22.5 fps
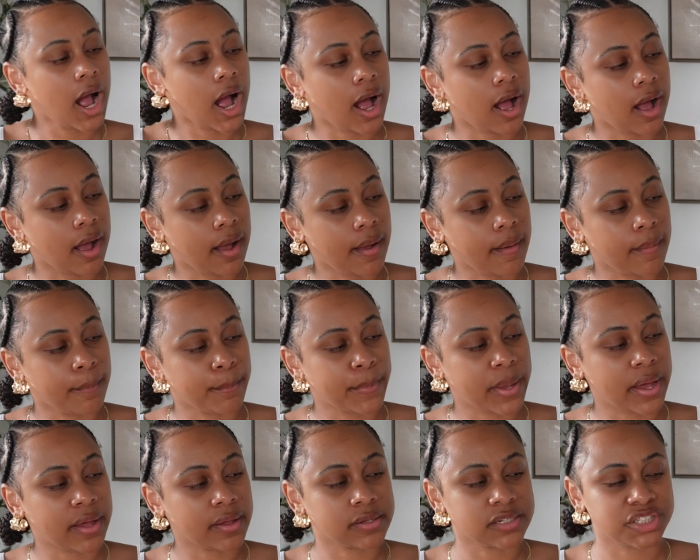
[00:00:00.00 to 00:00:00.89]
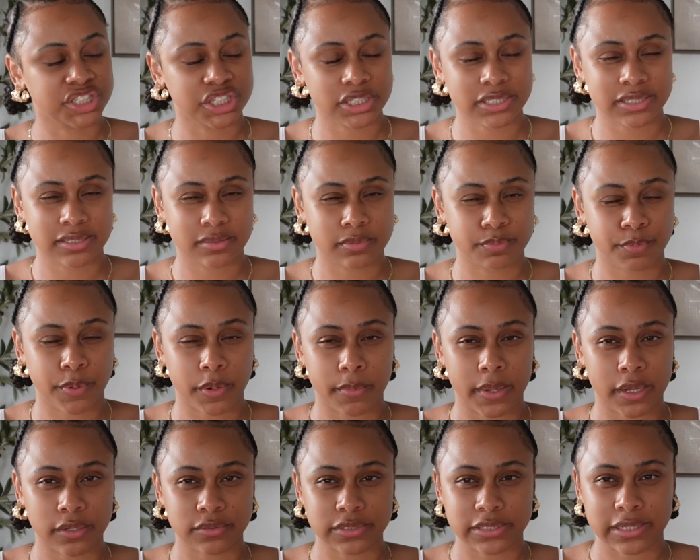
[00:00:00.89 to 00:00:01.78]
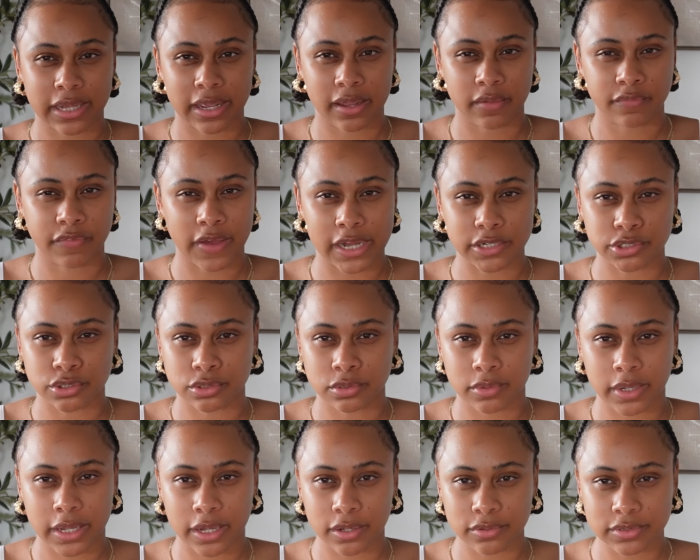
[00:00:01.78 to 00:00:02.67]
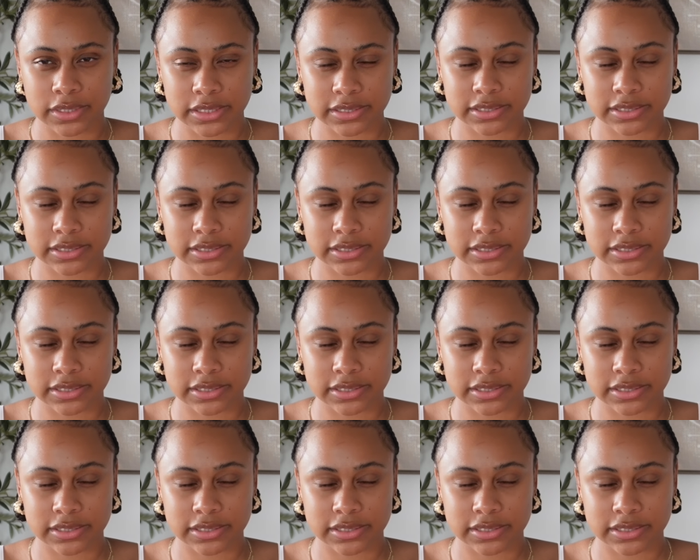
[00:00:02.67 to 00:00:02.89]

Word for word: Um, just promotes like vaginal health